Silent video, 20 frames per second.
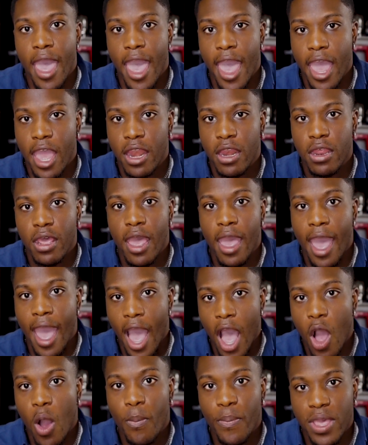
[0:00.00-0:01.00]
and
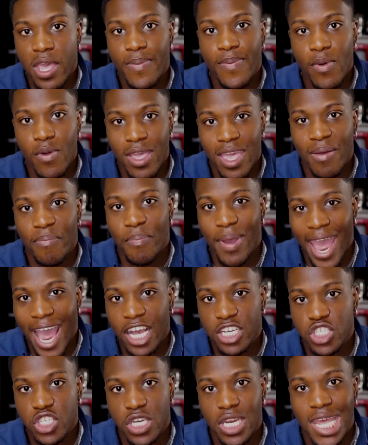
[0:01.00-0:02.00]
how people get
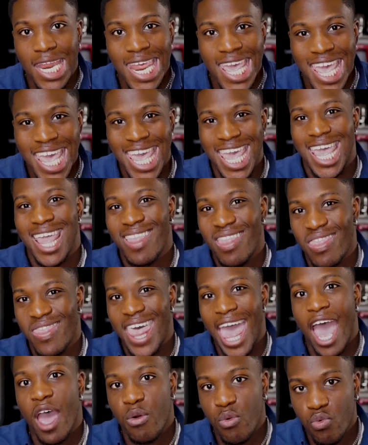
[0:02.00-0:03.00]
passionate in
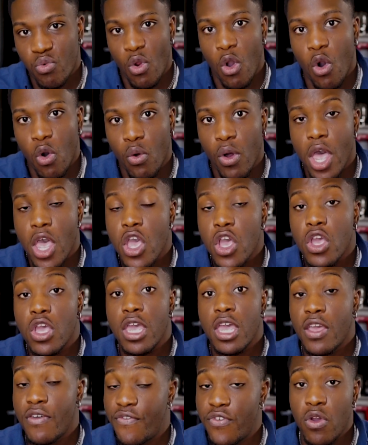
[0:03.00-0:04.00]
that role.
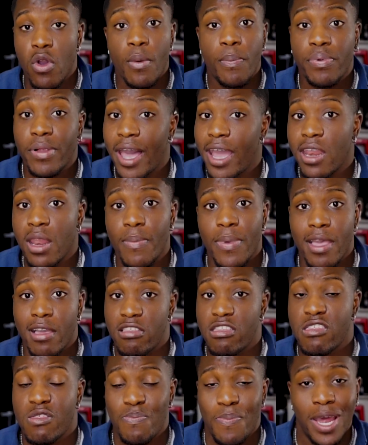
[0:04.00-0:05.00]
If you're applying to be
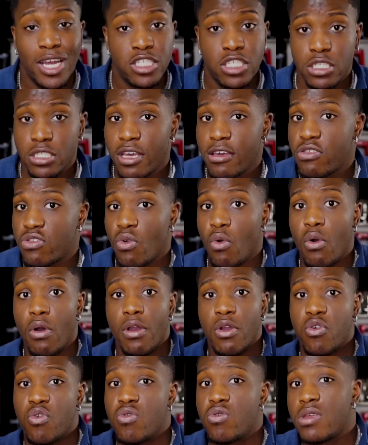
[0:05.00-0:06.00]
a specialist
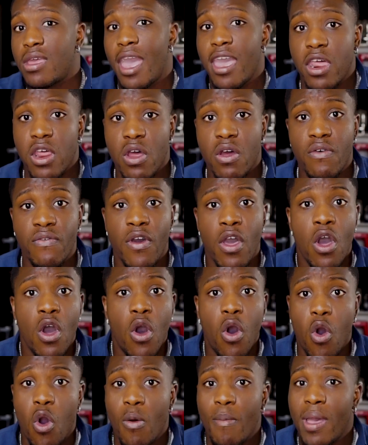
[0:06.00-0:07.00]
or a creative
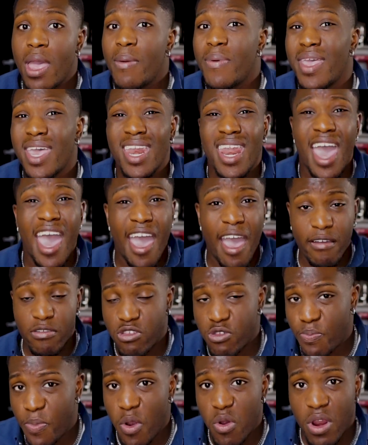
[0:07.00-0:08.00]
or maybe an
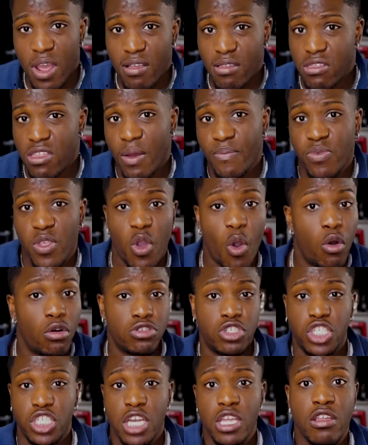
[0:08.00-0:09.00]
expert in something
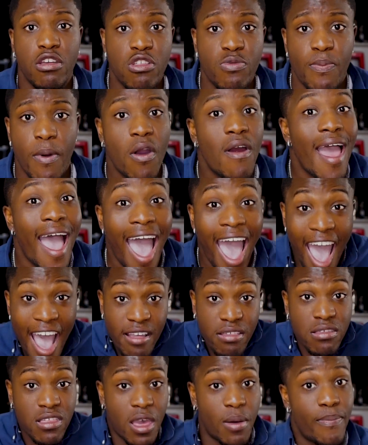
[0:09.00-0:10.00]
or genius bar,
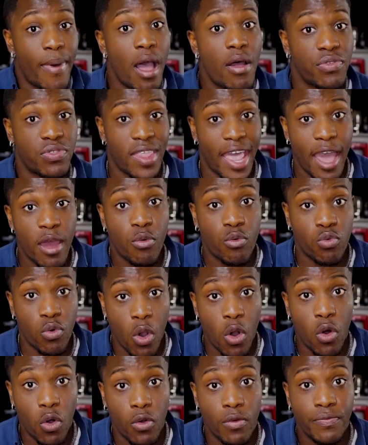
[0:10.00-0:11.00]
ask about that
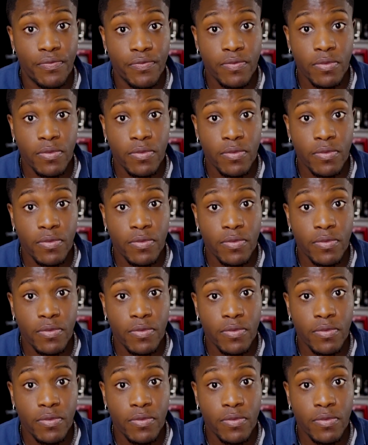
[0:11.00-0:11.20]
role,